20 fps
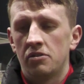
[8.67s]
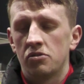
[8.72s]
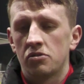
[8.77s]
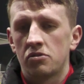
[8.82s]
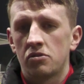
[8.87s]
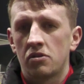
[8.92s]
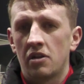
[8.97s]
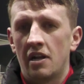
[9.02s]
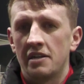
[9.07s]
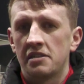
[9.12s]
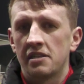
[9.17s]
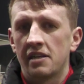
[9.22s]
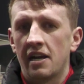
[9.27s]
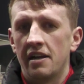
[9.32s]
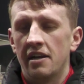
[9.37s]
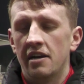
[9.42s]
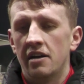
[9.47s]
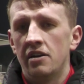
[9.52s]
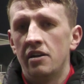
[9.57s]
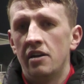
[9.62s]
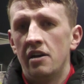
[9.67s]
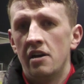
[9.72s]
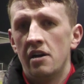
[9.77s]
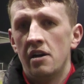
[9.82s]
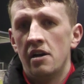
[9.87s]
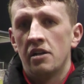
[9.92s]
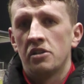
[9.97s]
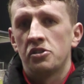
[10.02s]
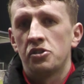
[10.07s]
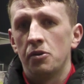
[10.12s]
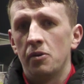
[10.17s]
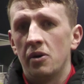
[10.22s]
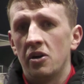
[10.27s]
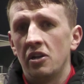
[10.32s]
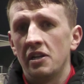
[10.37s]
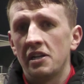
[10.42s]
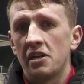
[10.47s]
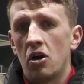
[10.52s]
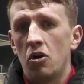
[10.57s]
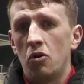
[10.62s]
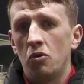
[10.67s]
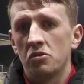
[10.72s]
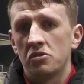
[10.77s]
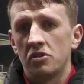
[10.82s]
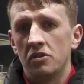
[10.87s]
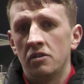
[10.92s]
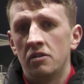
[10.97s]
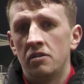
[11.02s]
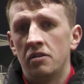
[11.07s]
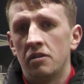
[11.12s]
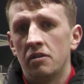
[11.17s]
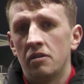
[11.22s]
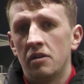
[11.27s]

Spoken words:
Just glad to get the two early goals and